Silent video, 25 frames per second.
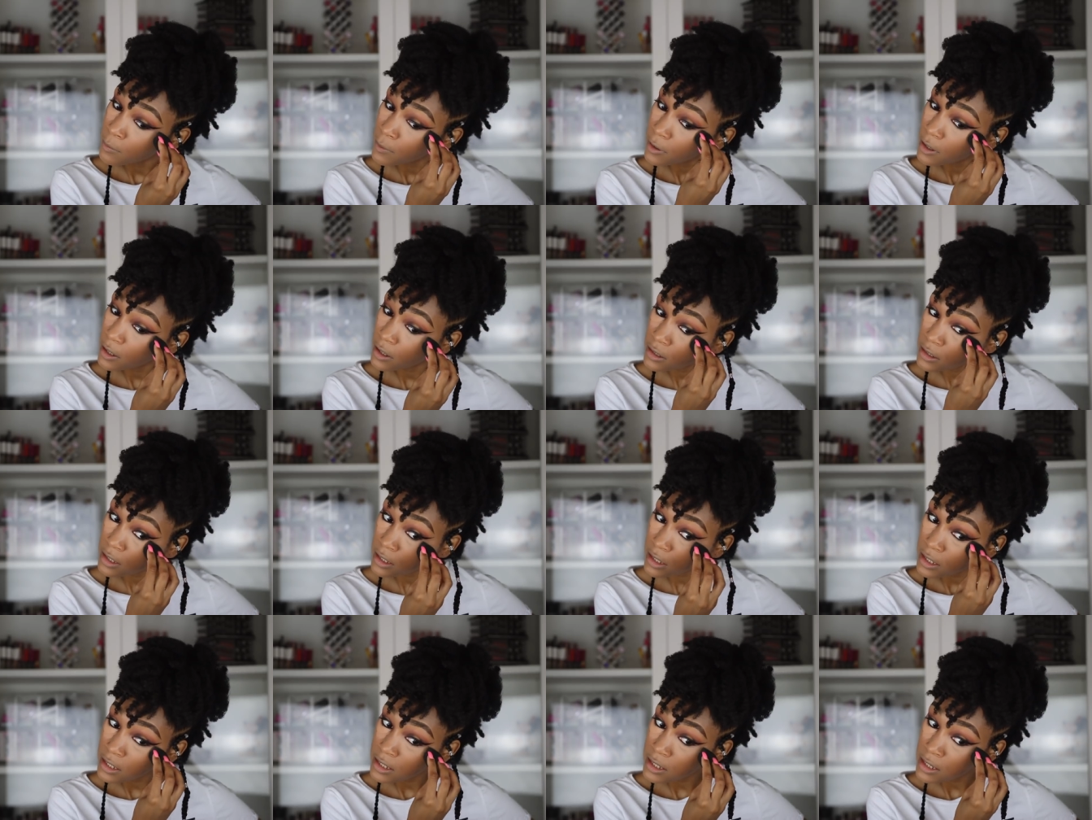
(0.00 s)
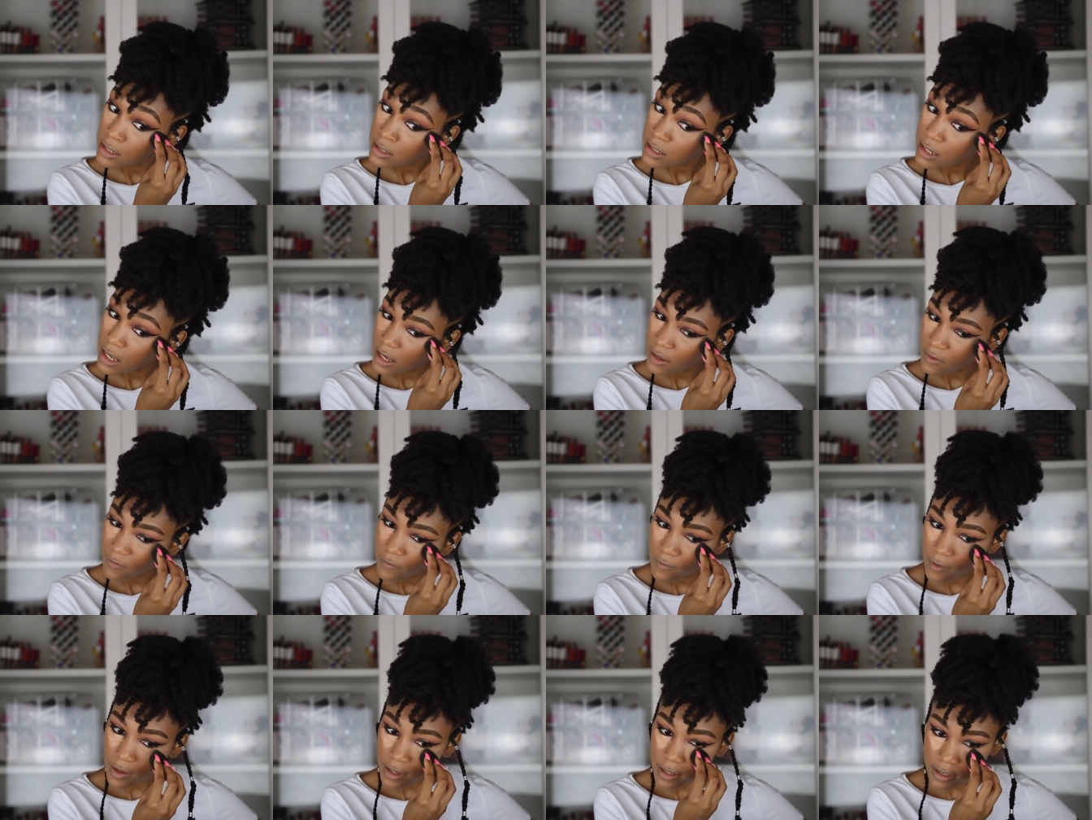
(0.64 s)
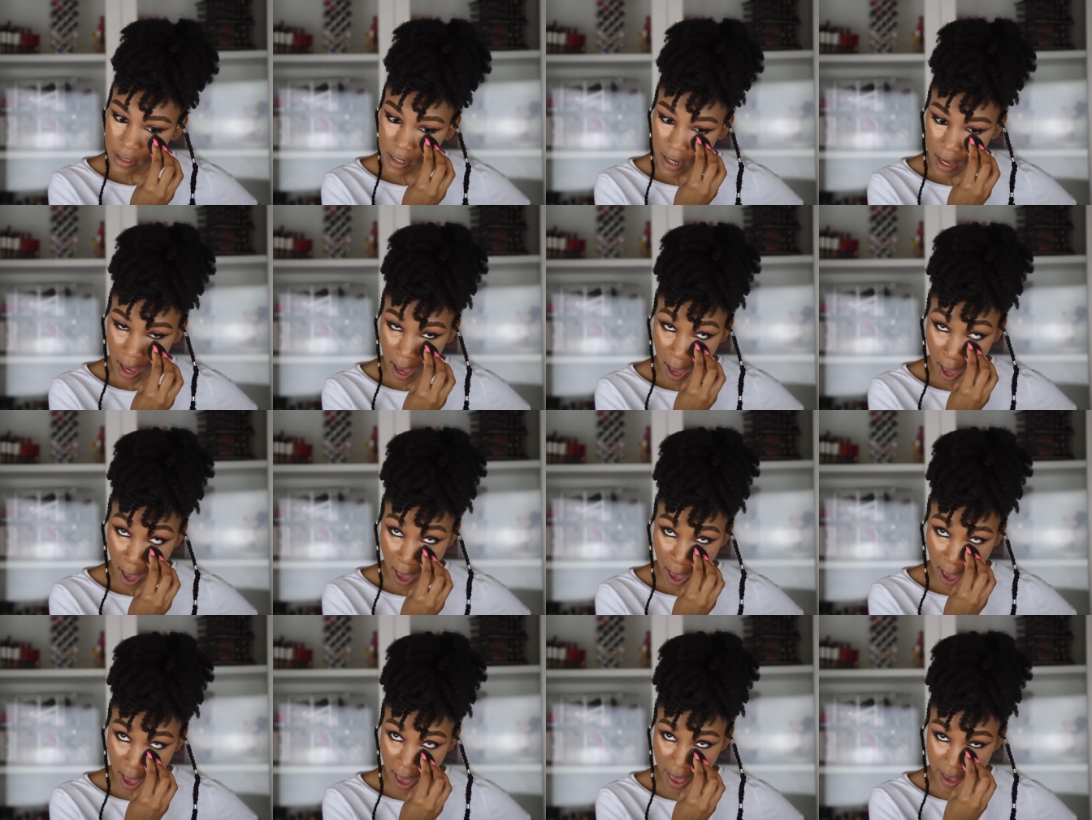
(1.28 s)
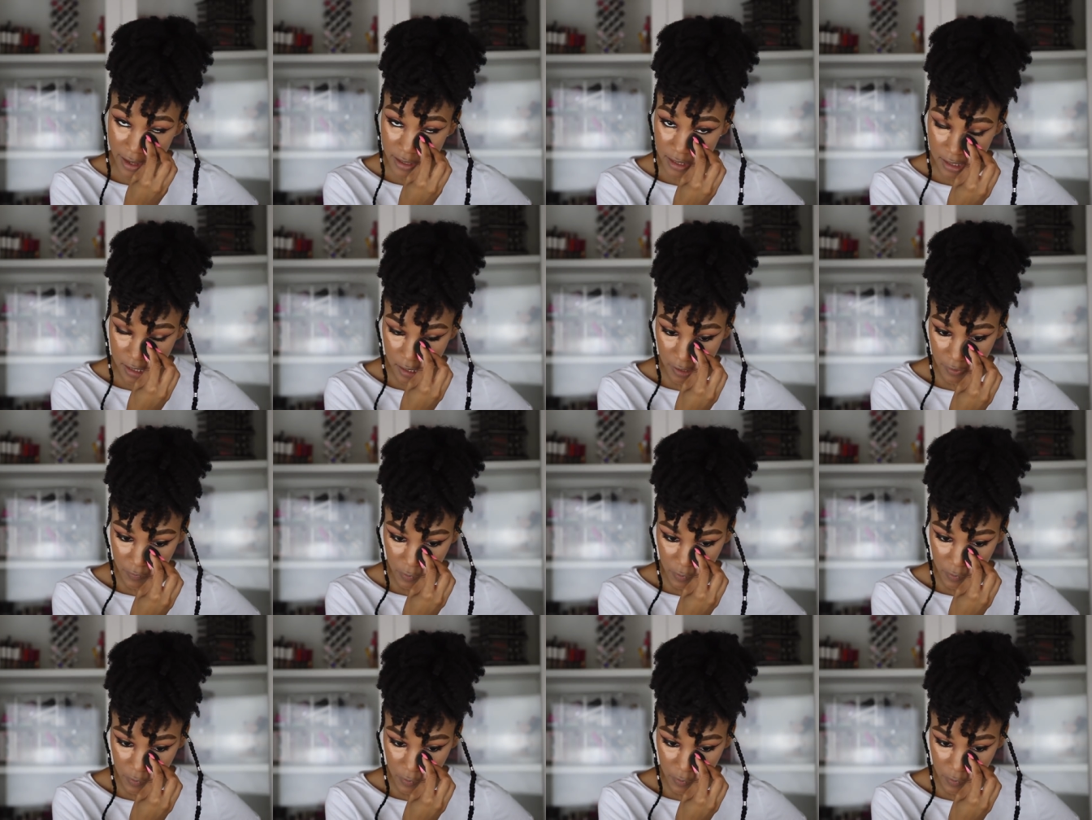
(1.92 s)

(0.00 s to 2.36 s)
apparently is a fantastic